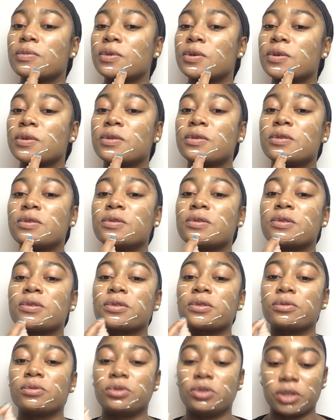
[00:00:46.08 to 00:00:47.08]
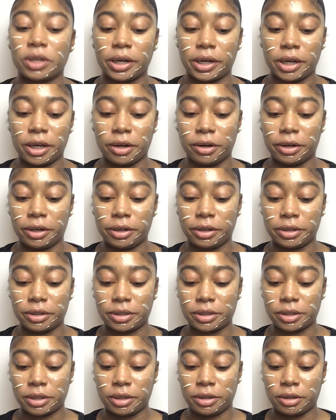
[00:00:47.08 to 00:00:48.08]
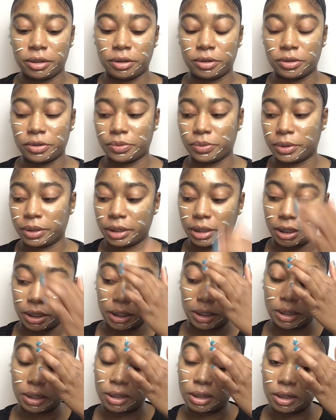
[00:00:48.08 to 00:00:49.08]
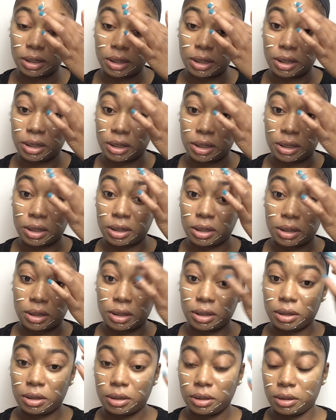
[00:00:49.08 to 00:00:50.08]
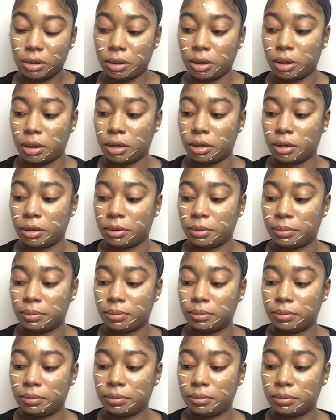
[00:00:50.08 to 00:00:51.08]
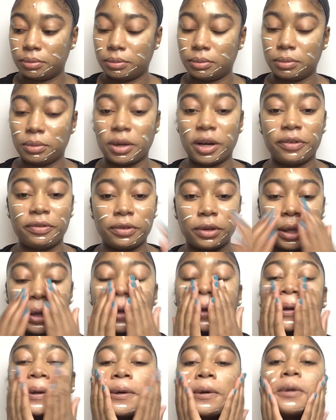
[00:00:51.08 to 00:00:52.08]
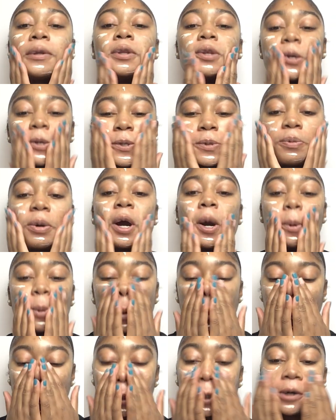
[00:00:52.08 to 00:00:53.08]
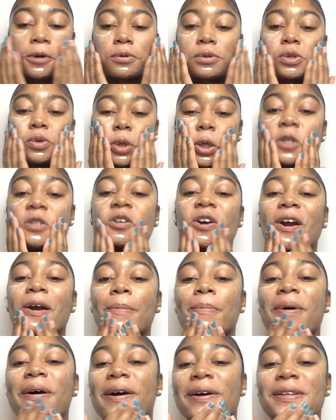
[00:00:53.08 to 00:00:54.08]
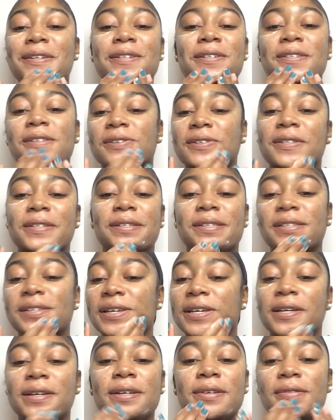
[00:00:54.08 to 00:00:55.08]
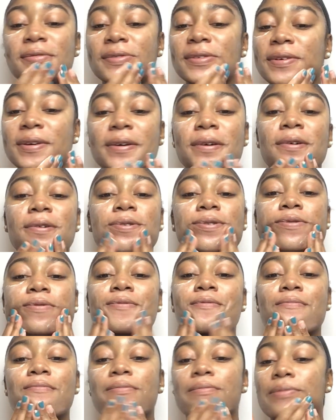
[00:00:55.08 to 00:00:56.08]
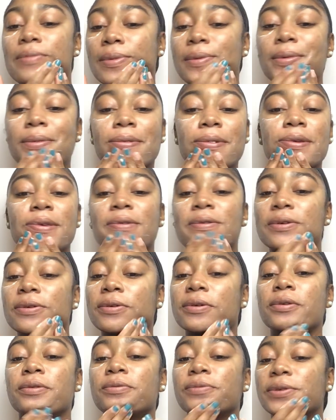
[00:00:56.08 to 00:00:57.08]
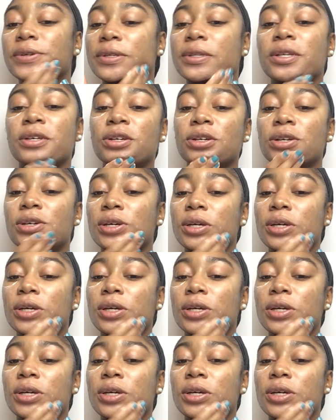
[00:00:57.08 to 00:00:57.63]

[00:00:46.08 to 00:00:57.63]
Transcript: I do have some dry areas, and those really, I feel like this primer helps with dry patches on the skin. So I'm really